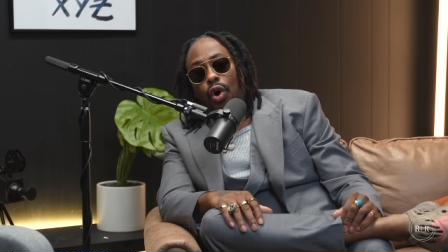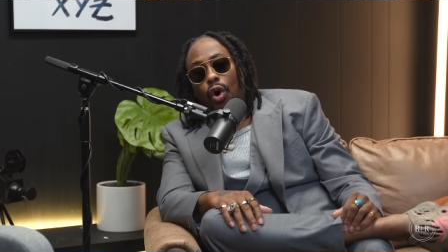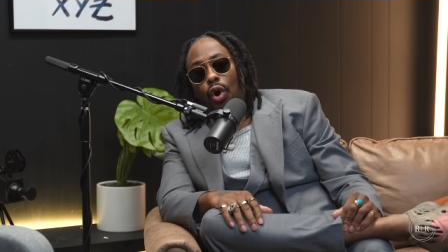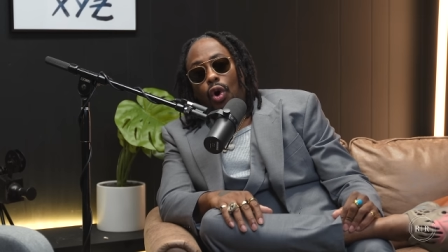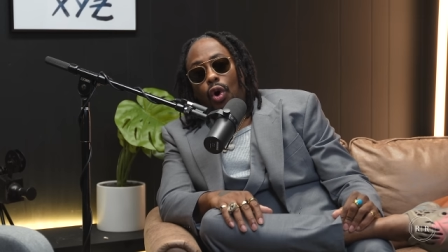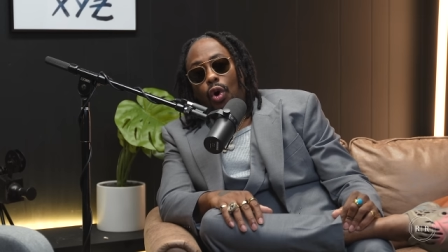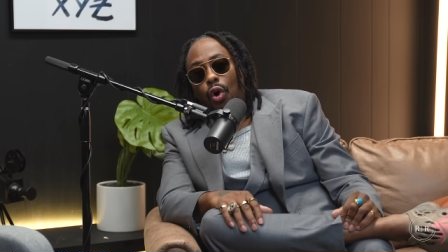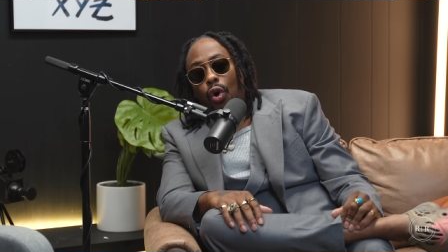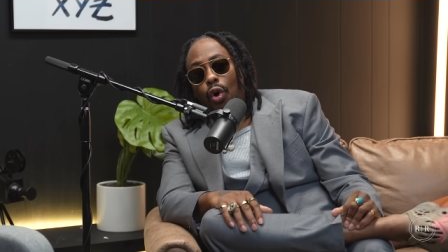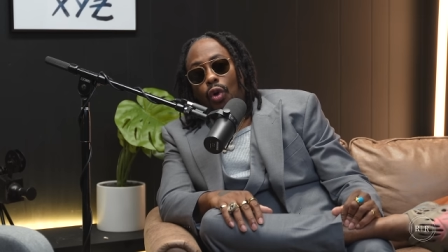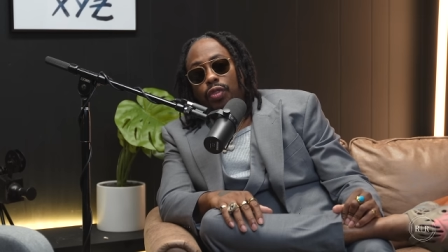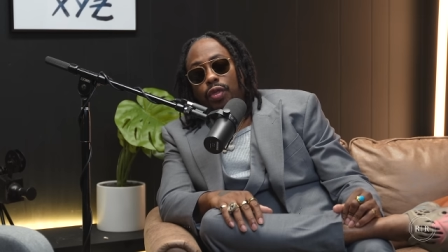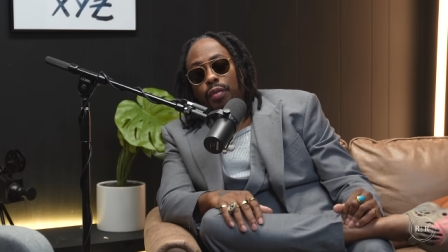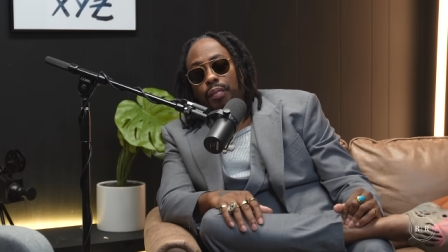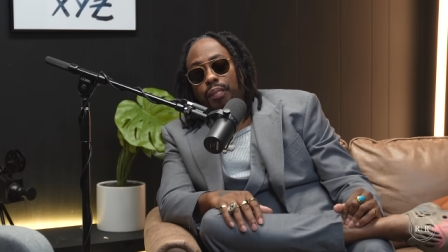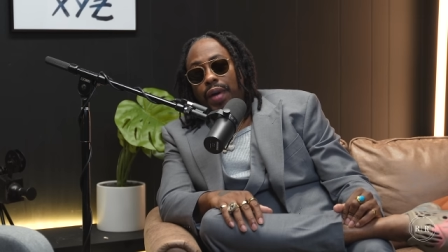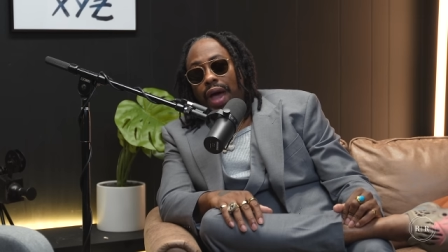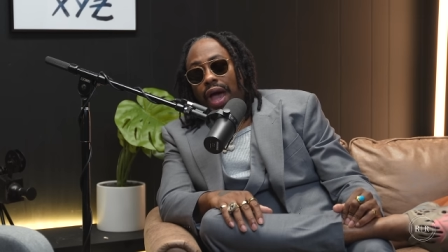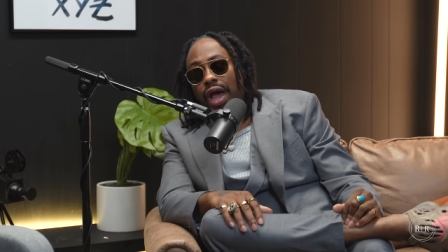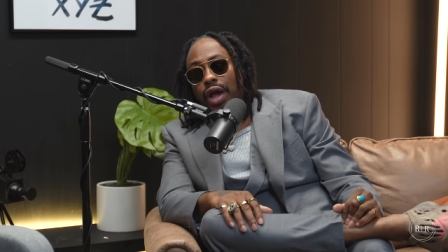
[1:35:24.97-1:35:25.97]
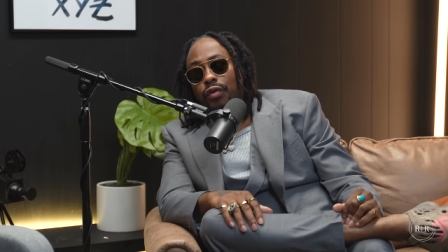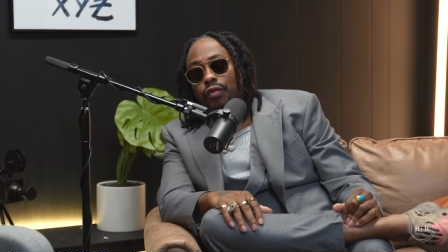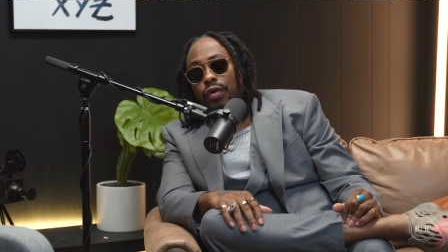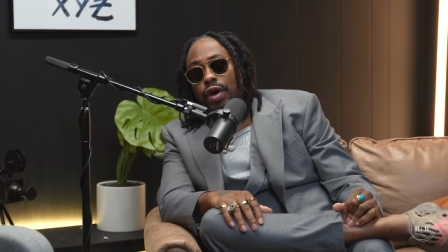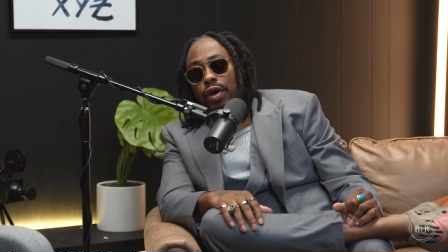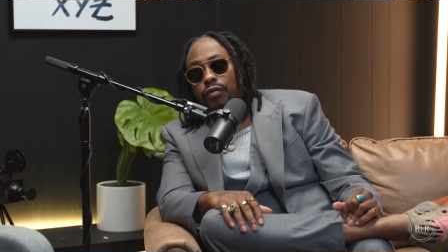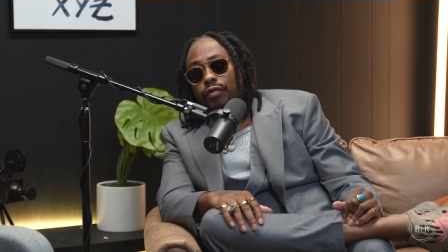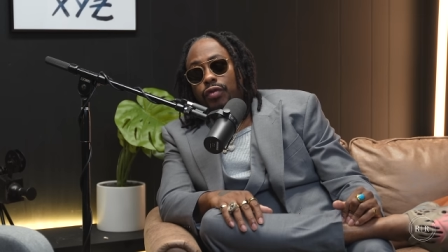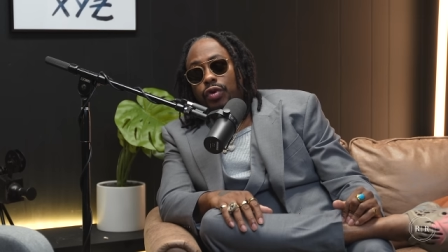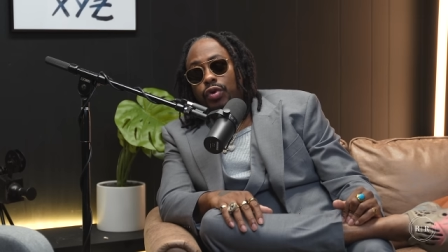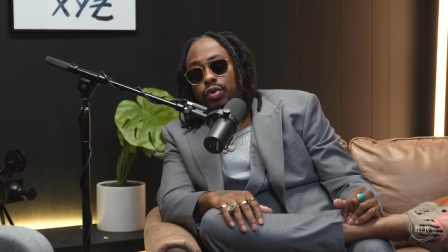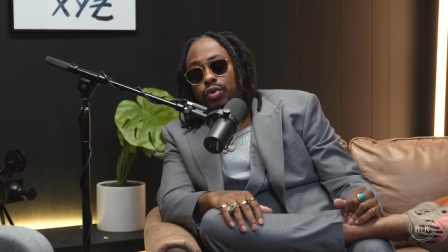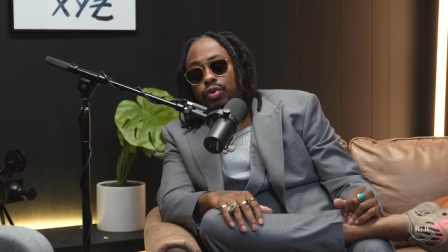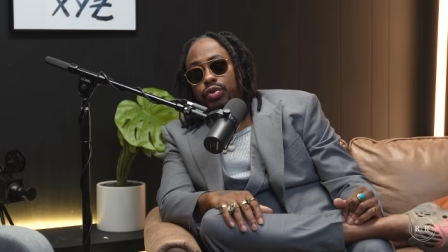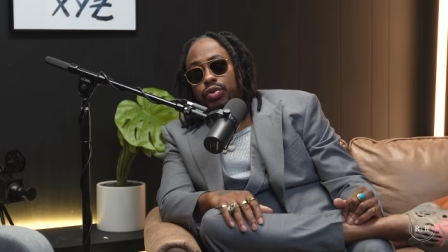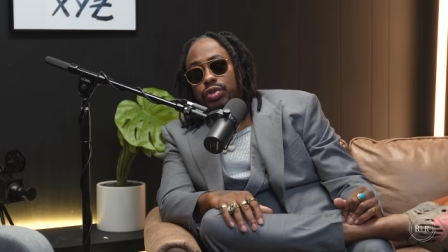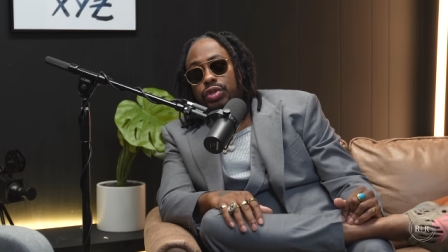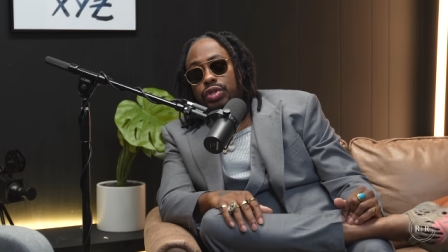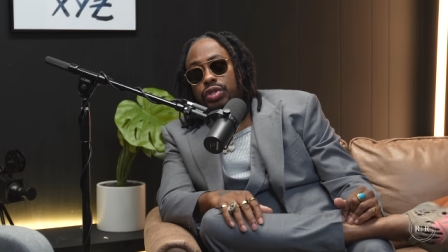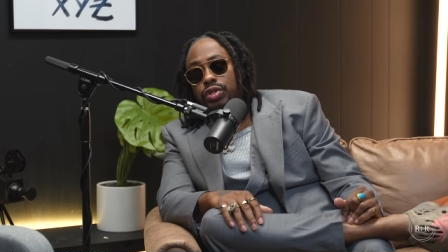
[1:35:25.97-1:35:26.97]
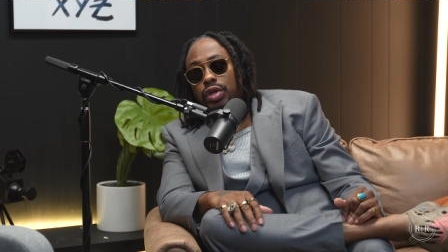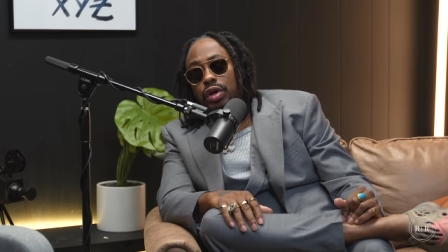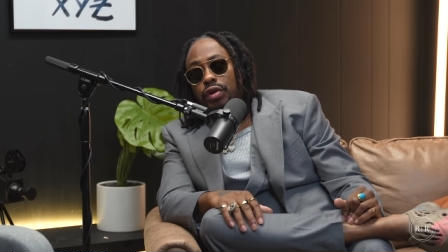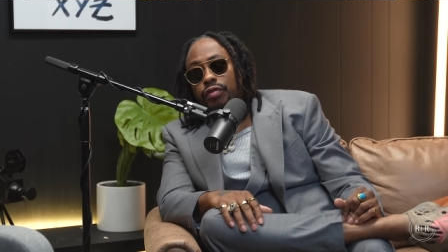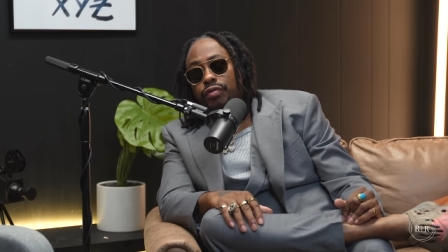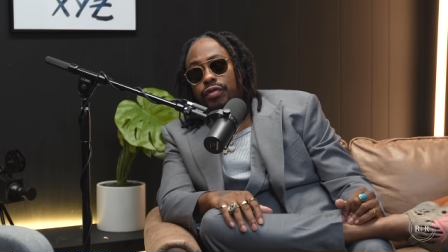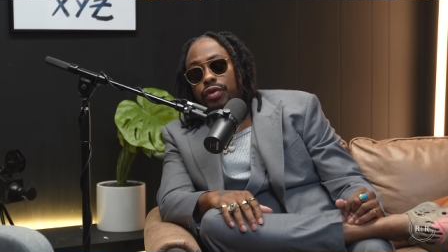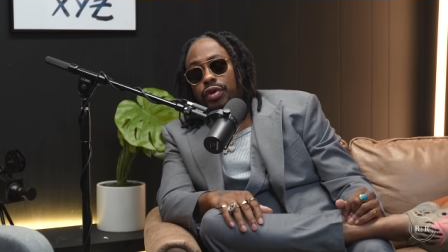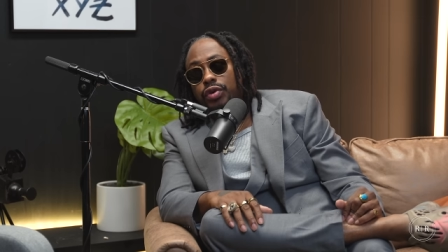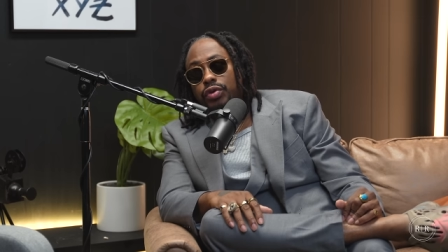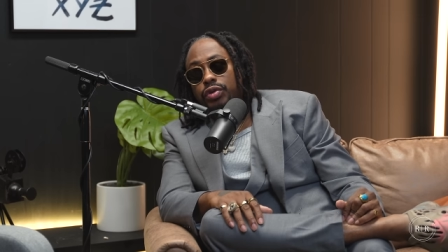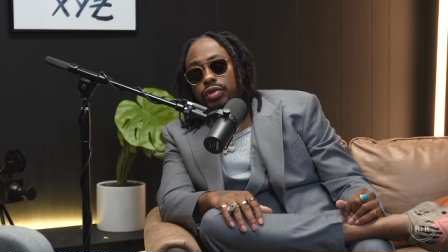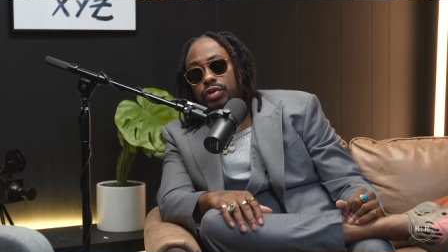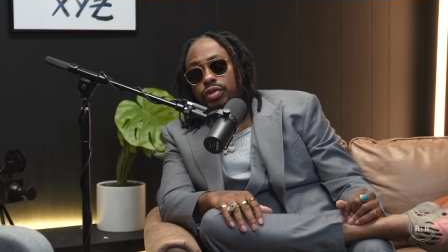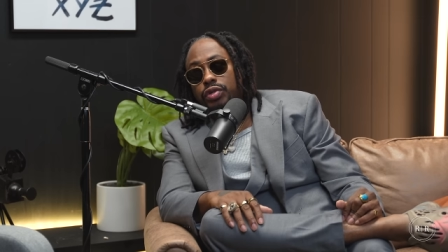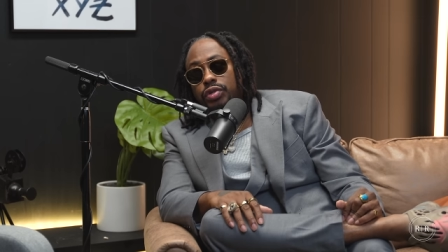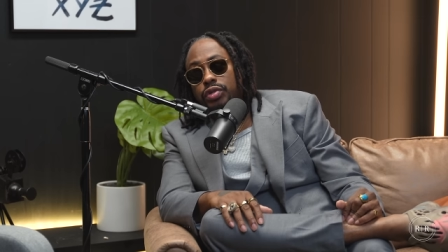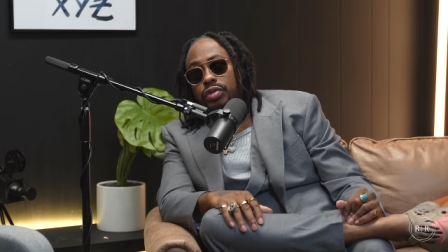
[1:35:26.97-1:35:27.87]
all the background vocals and stuff first.